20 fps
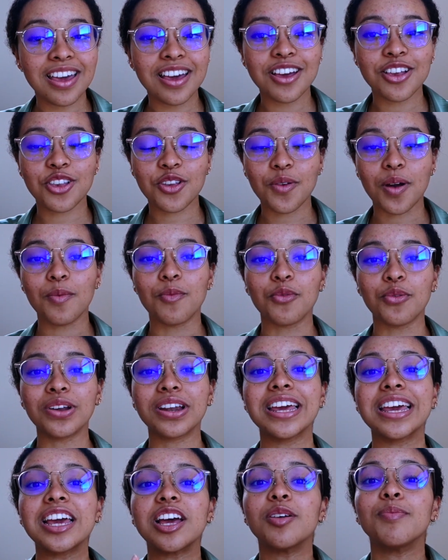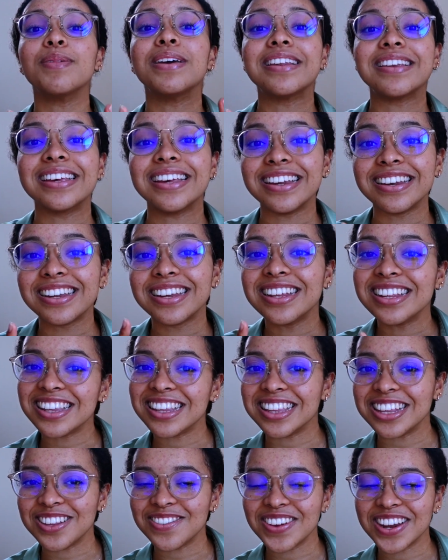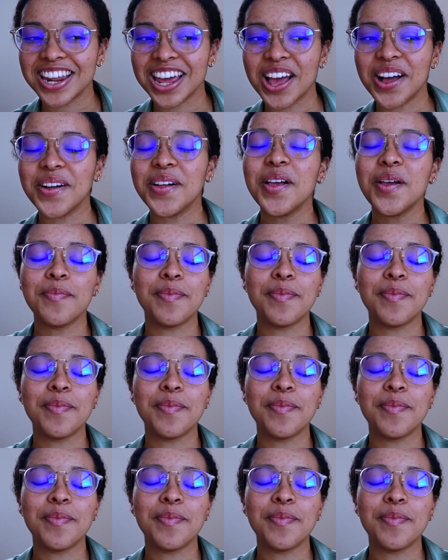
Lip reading: so I'm really committed to this video.